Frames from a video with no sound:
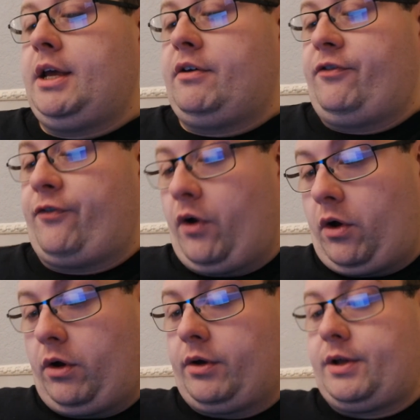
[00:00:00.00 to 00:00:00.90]

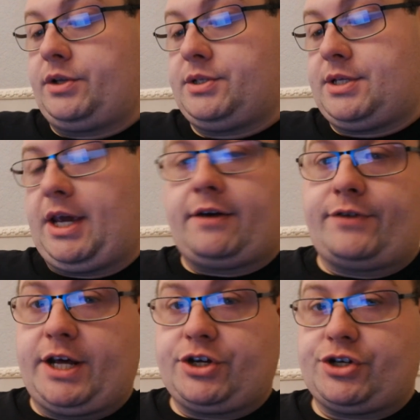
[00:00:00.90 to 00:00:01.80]
for
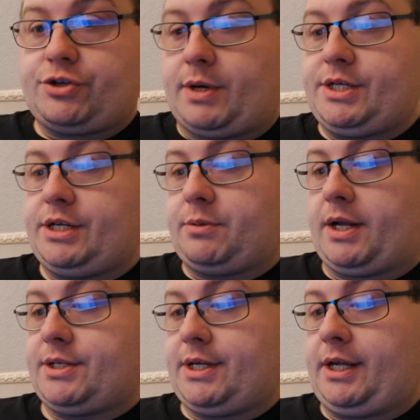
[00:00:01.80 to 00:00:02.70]
TFNation
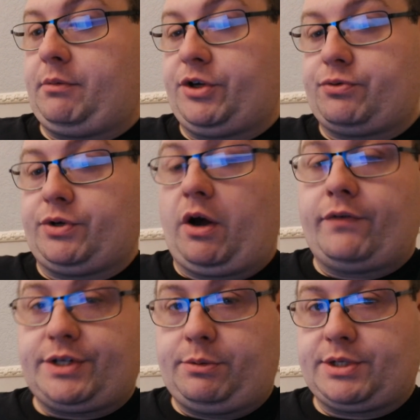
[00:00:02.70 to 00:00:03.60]
2020, which was
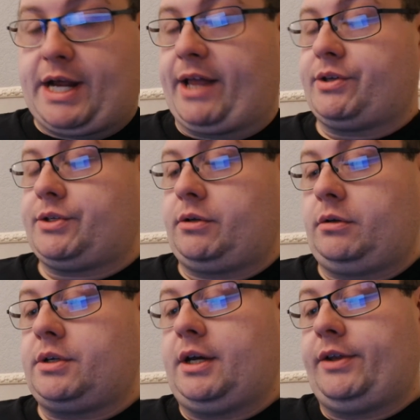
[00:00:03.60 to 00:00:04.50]
obviously
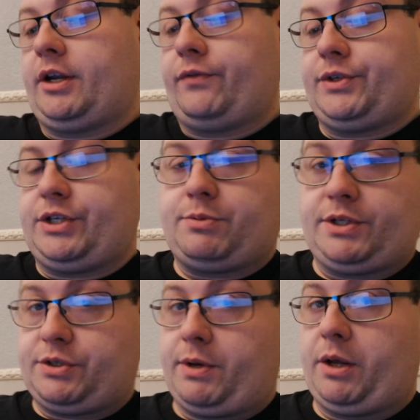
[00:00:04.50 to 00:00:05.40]
cancelled, and then obviously
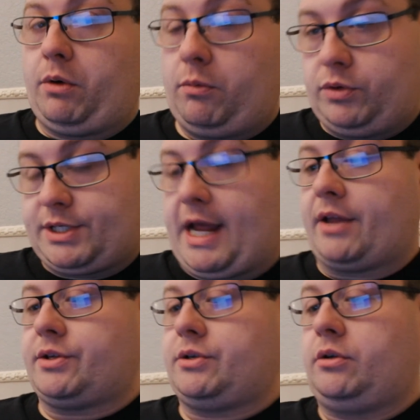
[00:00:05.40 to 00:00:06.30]
2021 was
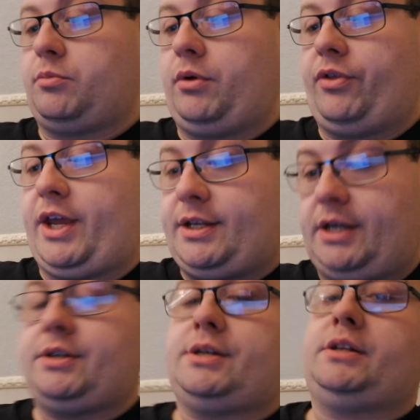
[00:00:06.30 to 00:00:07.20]
cancelled, but they
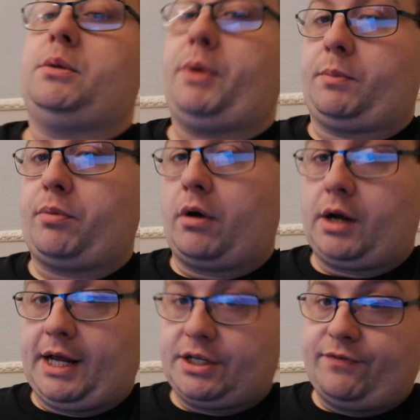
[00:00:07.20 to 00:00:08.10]
did the big
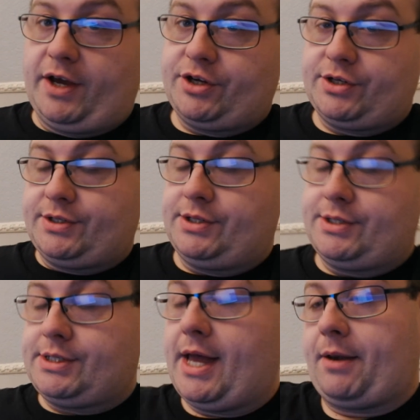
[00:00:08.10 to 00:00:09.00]
broadcast versions
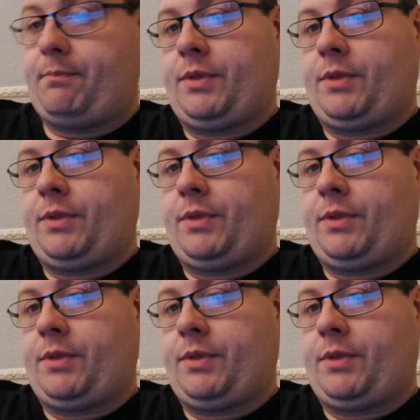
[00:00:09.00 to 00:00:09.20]
instead.